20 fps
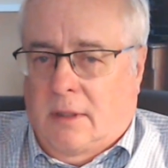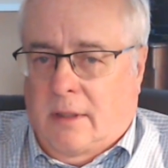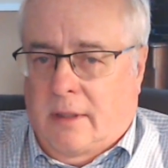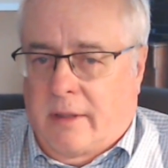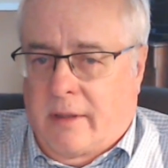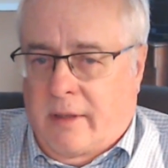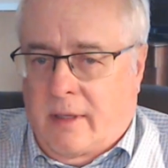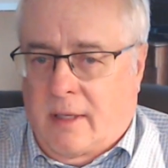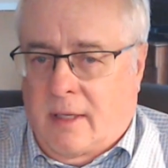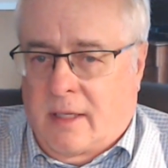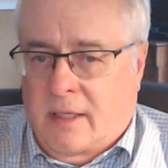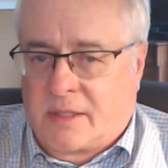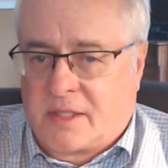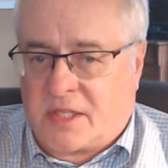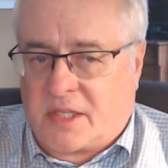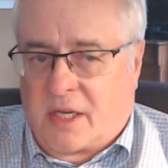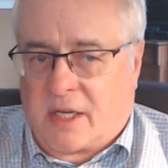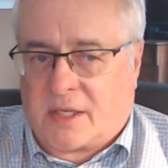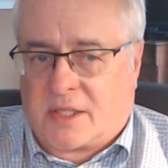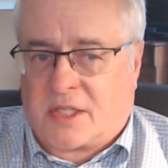
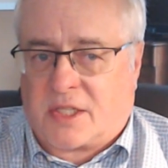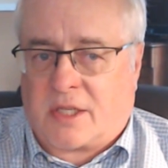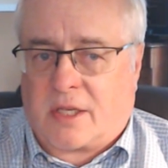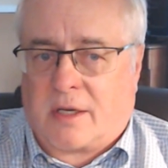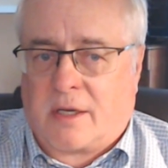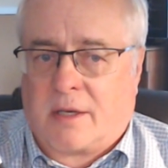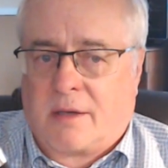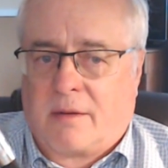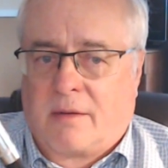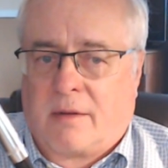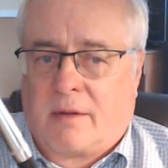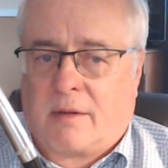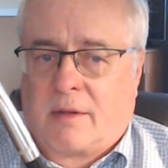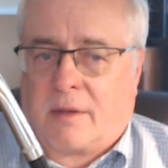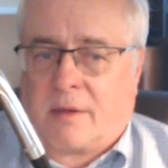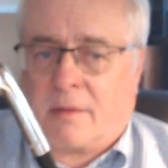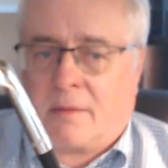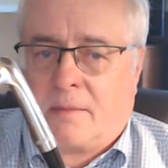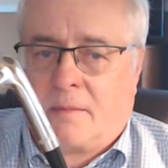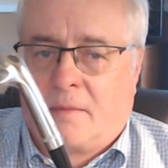It's
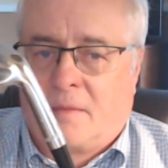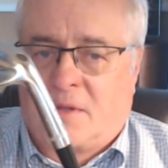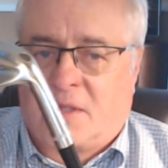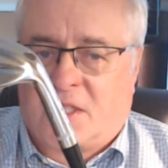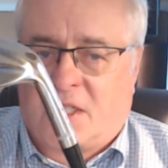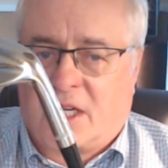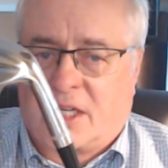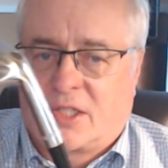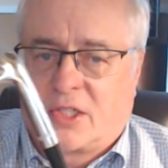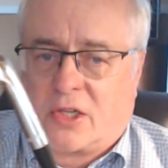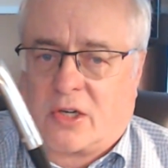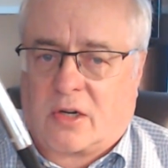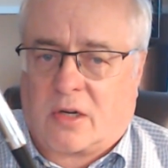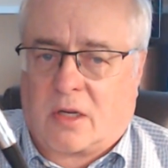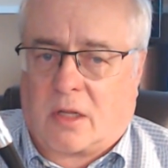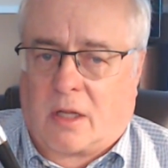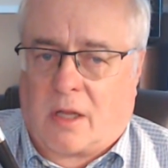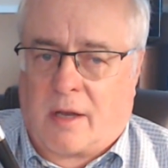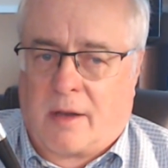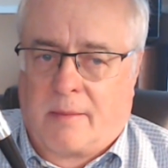the sister
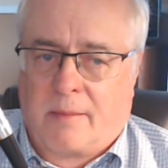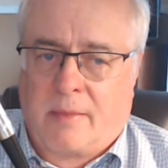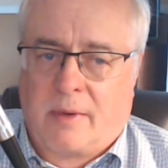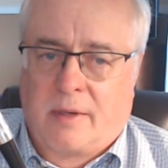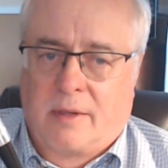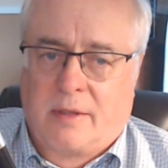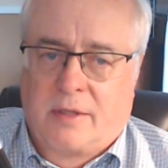club